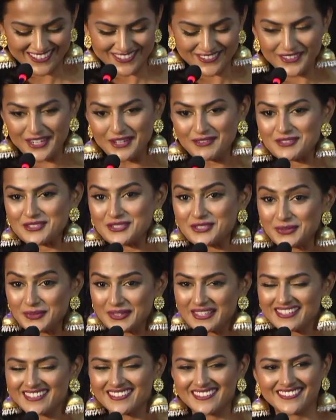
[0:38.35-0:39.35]
what I was
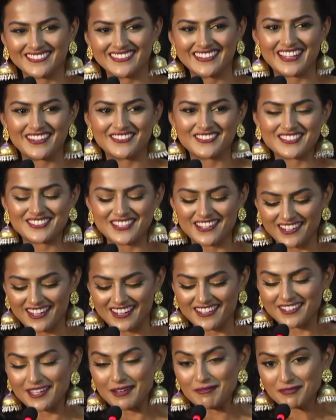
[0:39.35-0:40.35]
doing, when I was not
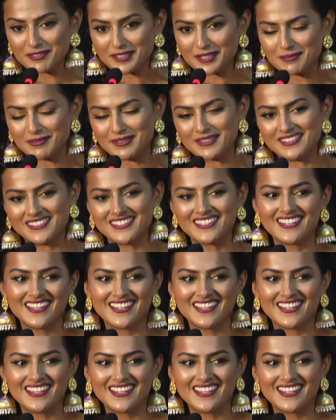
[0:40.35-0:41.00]
uncomfortable.